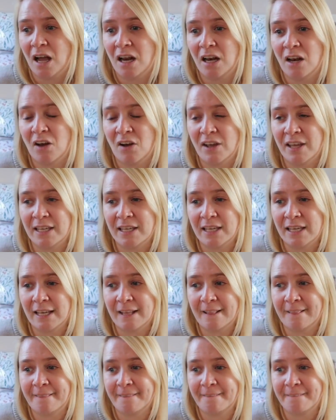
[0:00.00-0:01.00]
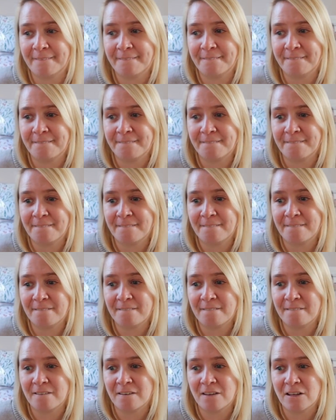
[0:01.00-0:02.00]
like
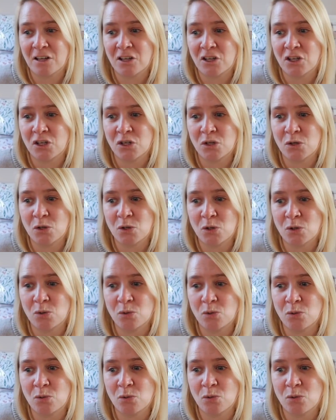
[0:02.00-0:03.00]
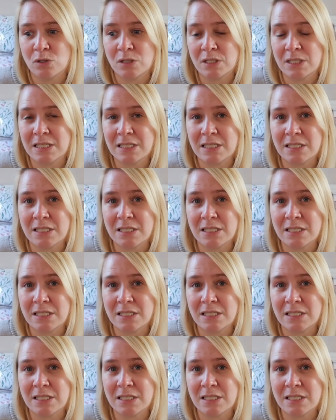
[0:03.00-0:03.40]
you,